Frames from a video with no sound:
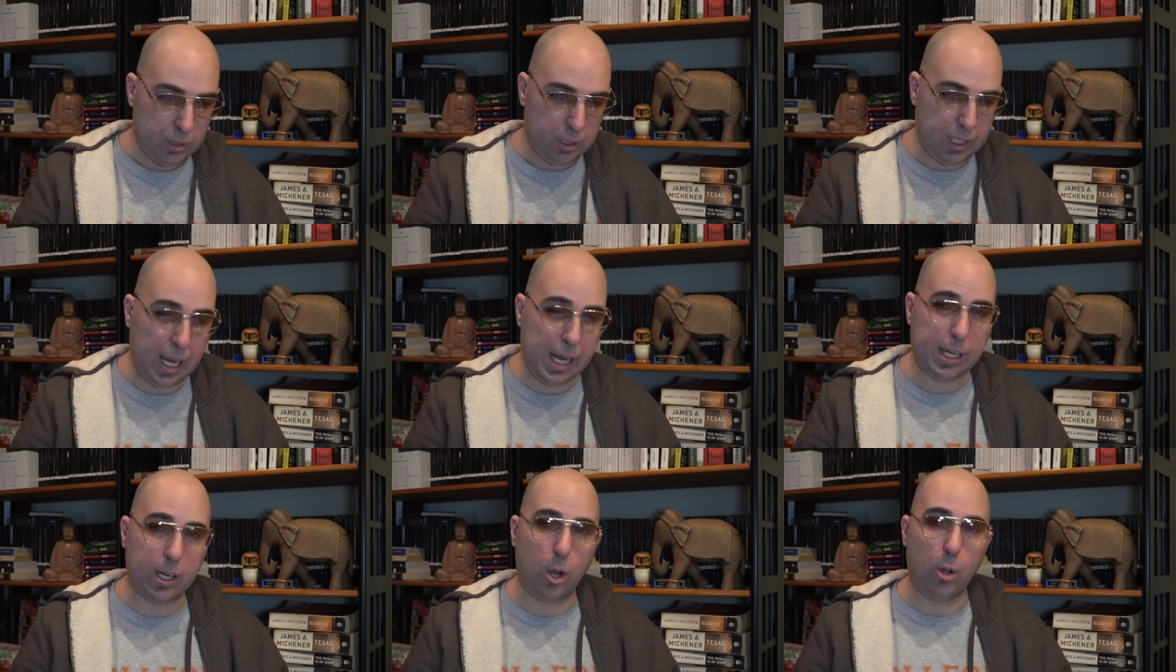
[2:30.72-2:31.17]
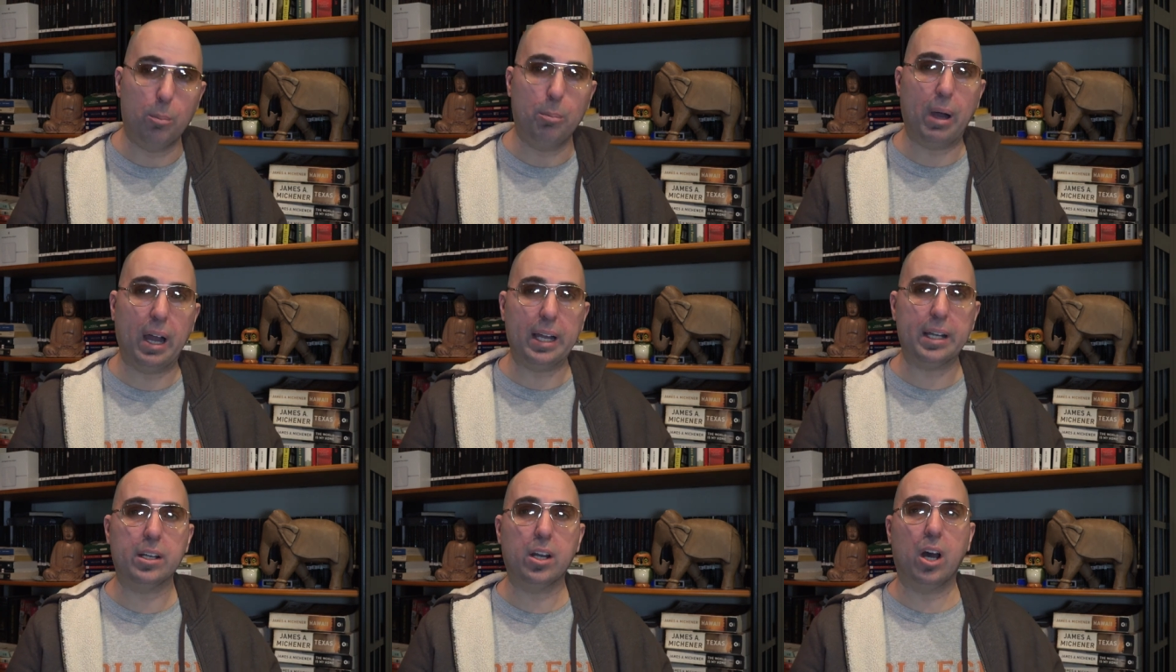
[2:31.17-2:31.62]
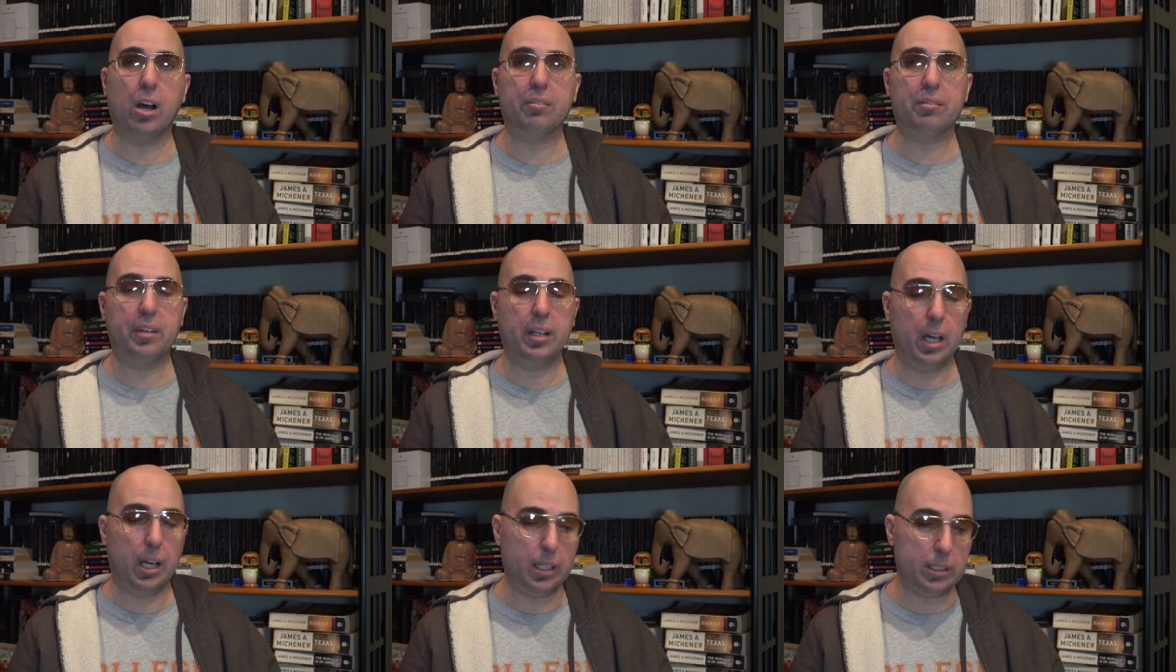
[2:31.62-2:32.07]
Can't go biting
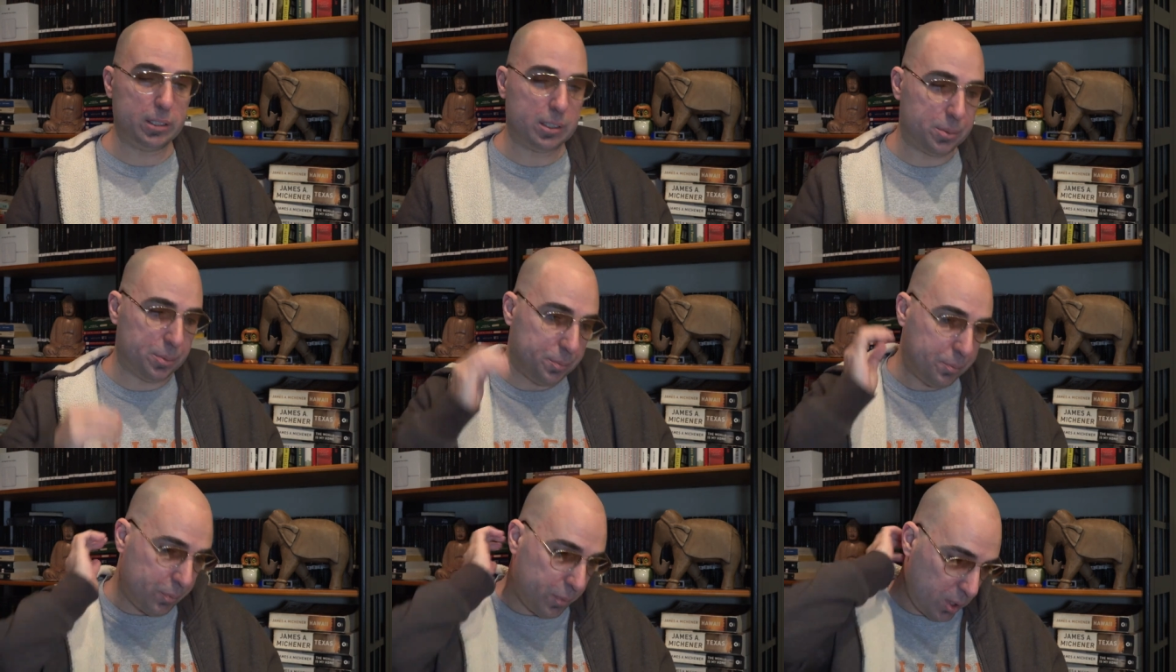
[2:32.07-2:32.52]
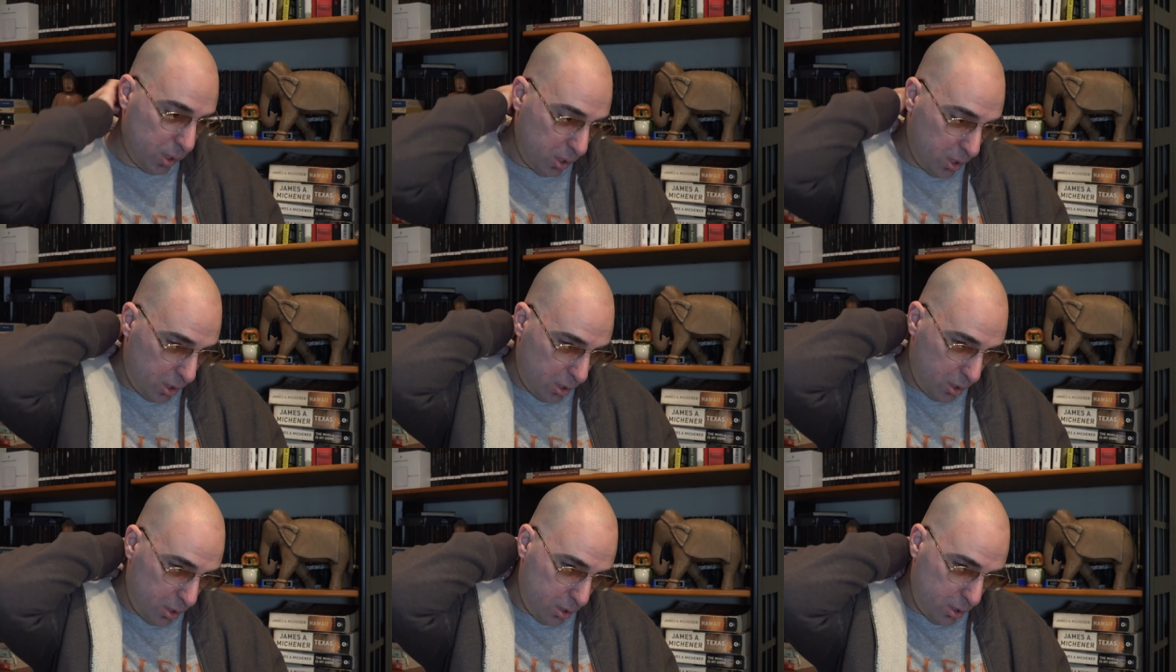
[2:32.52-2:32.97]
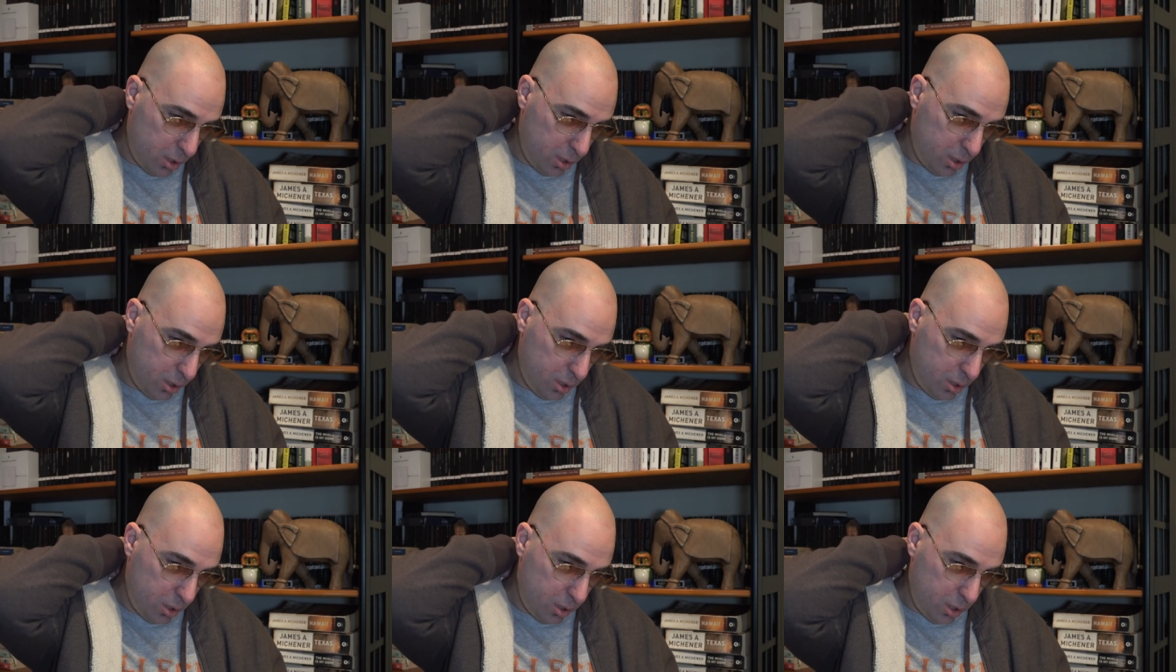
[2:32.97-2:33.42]
off nuts.
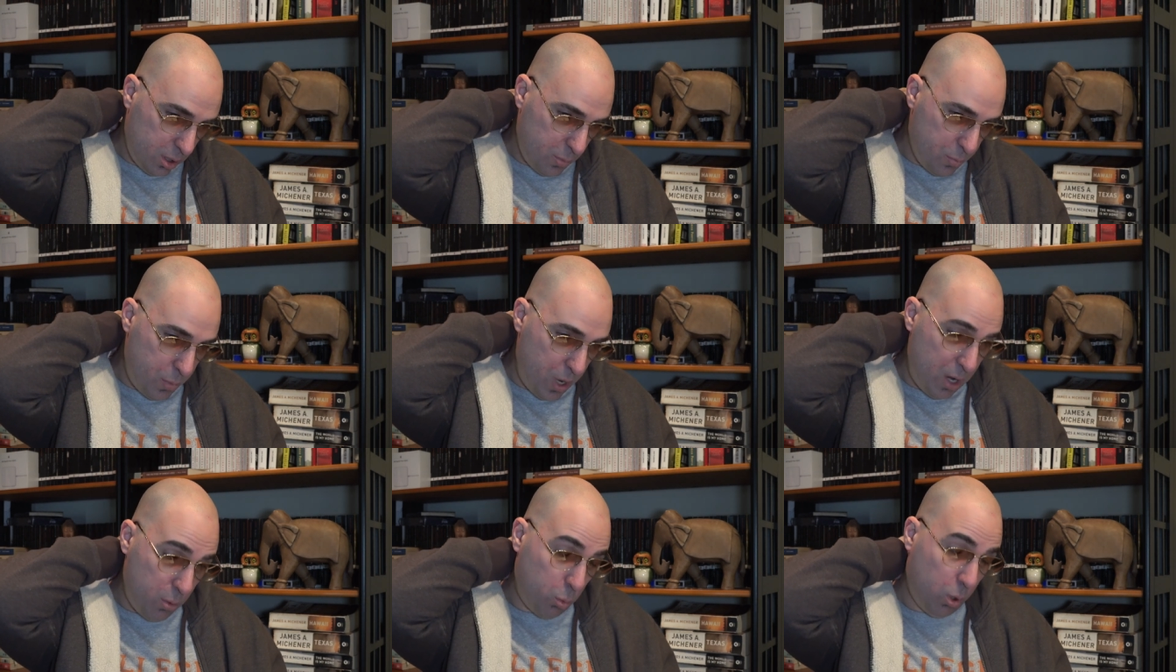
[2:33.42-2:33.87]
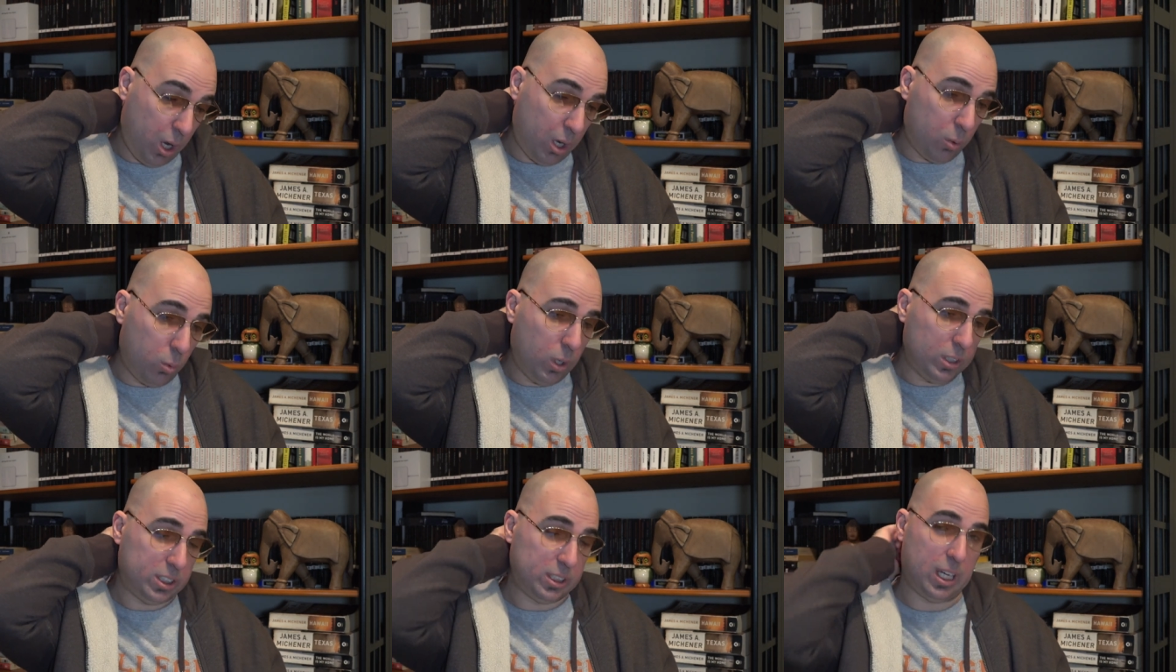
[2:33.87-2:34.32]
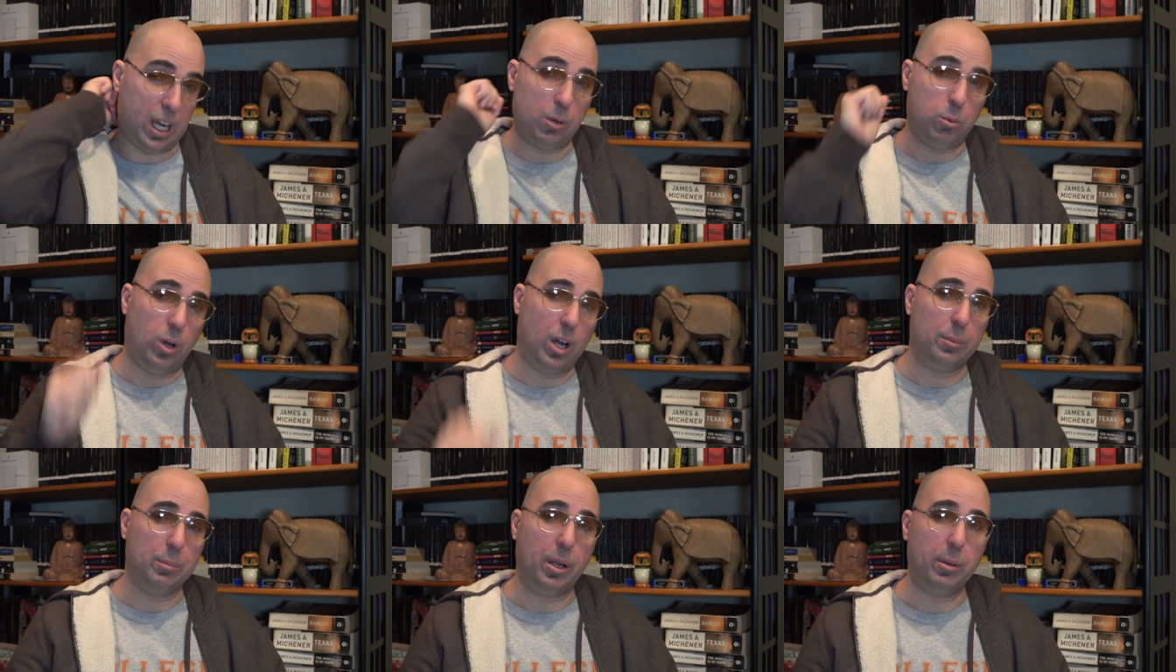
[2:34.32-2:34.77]
May, well, it was
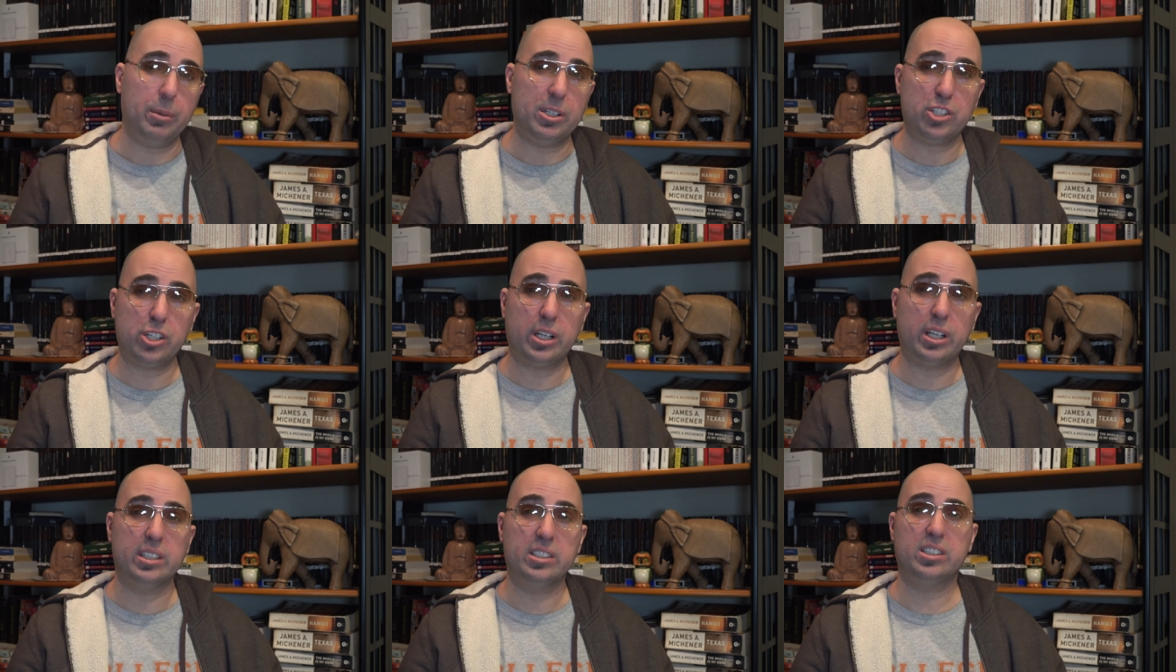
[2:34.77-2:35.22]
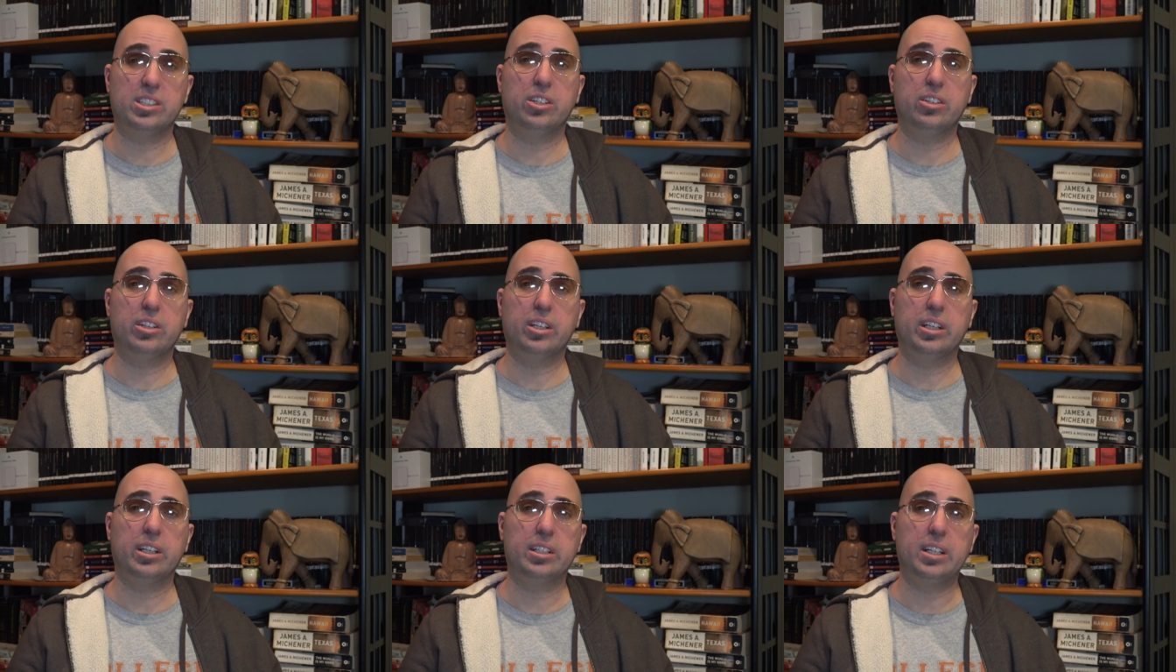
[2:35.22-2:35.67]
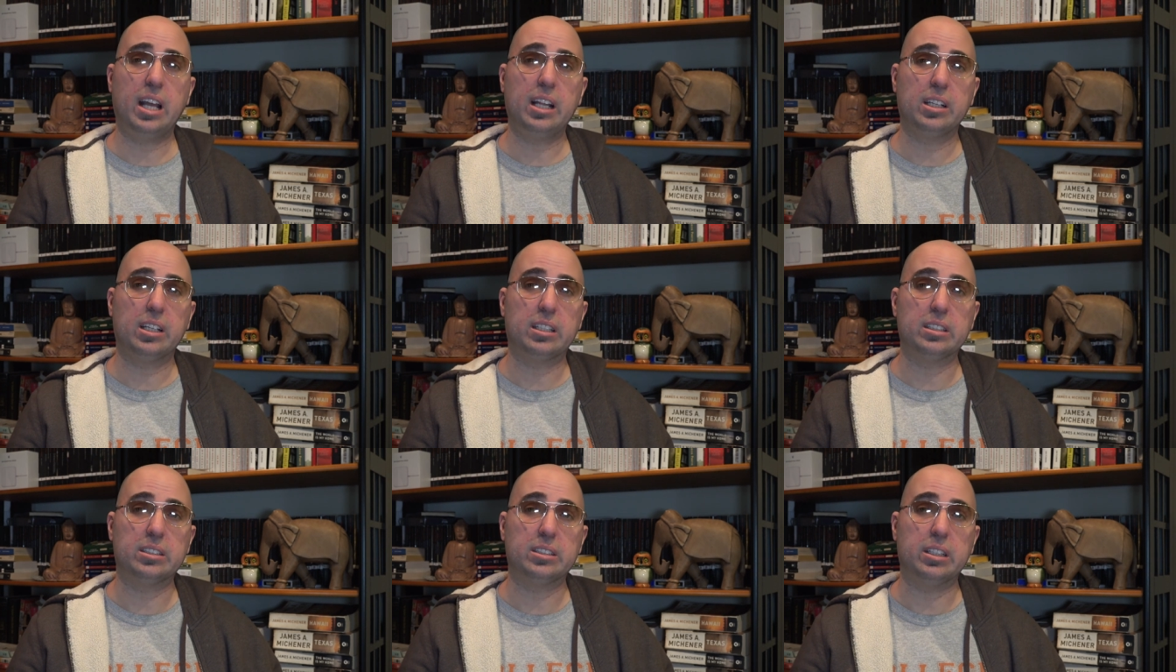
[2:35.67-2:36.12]
Taiwan. Maybe she considered it a
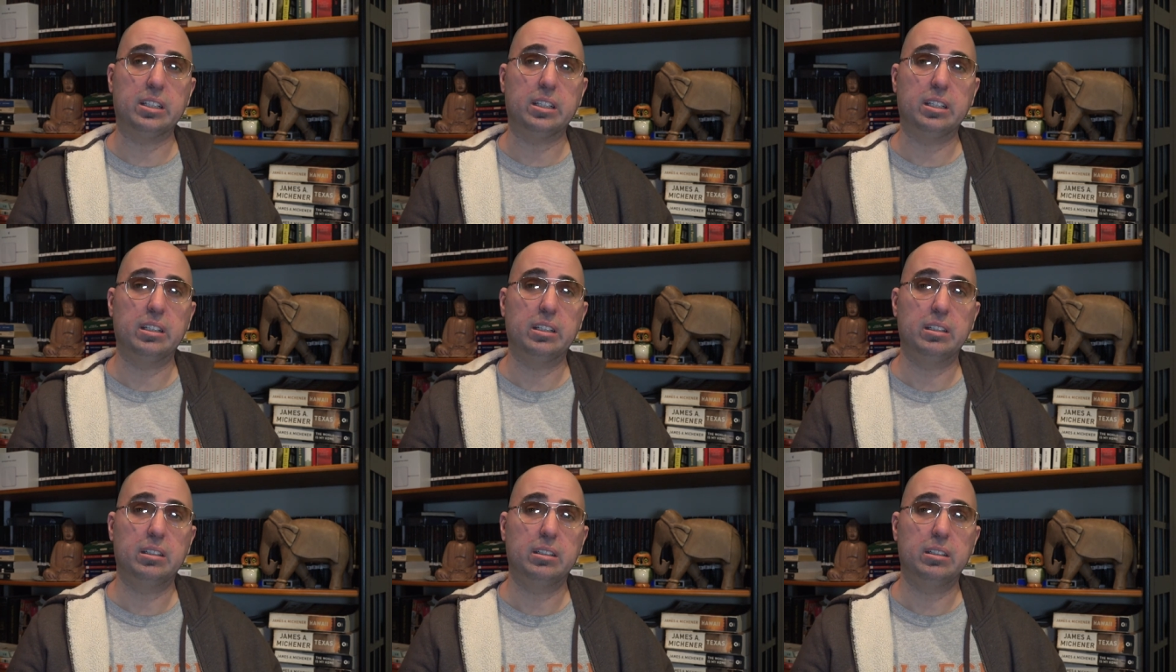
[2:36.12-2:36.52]
delicacy.